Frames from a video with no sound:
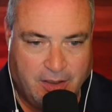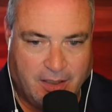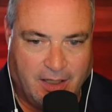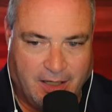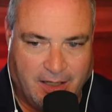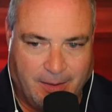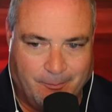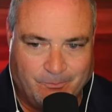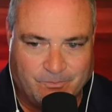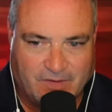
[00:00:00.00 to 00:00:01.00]

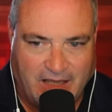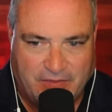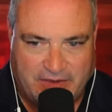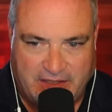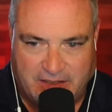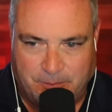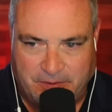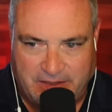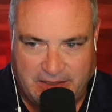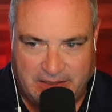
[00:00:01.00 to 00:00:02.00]
I think he could
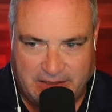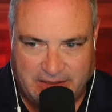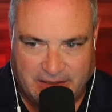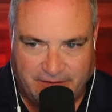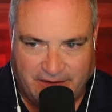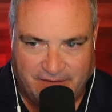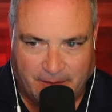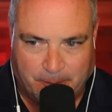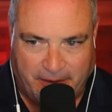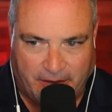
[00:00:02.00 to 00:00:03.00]
be in
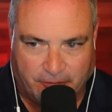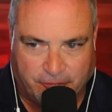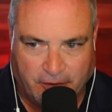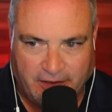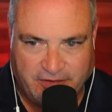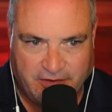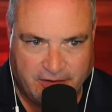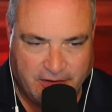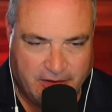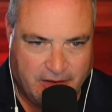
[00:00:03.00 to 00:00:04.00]
their bare front.
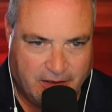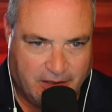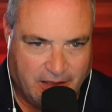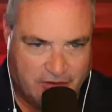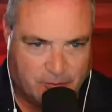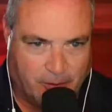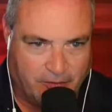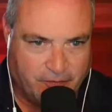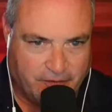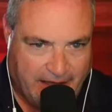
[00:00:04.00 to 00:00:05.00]

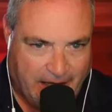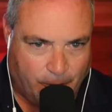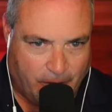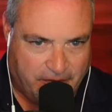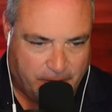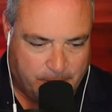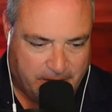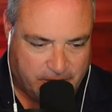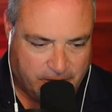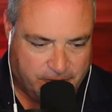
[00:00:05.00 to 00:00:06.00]
DeMarvin Leal, I think, would be
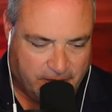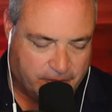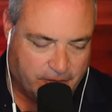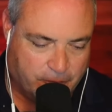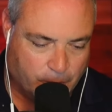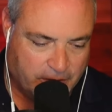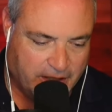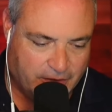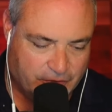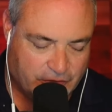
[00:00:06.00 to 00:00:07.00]
a good fit for the
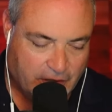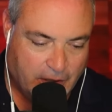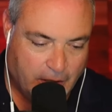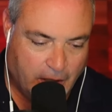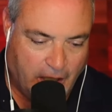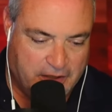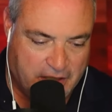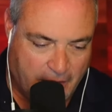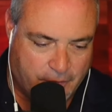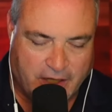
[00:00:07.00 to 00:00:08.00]
49ers.
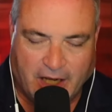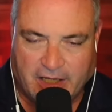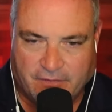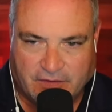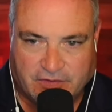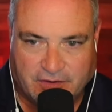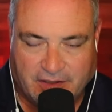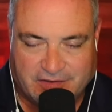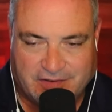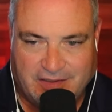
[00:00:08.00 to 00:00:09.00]
Another guy on this
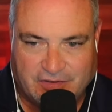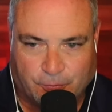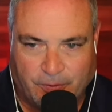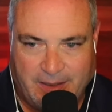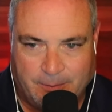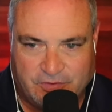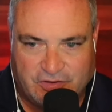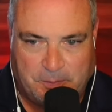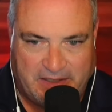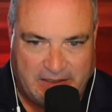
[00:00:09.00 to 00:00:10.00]
list is Rams
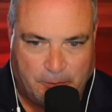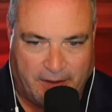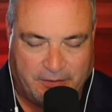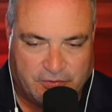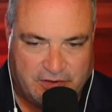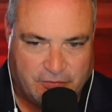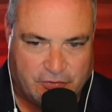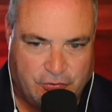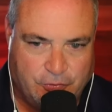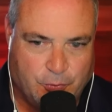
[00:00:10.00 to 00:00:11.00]
speedy wide receiver
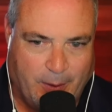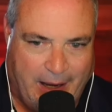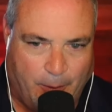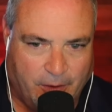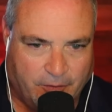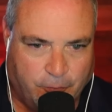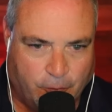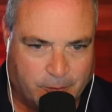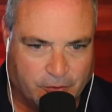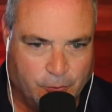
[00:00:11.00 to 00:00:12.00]
Tutu Atwell, the
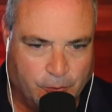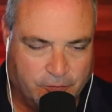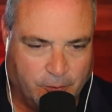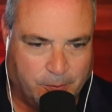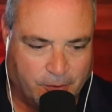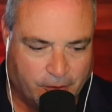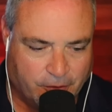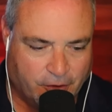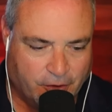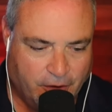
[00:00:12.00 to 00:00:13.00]
former Louisville
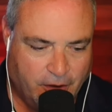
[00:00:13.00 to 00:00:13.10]
burner.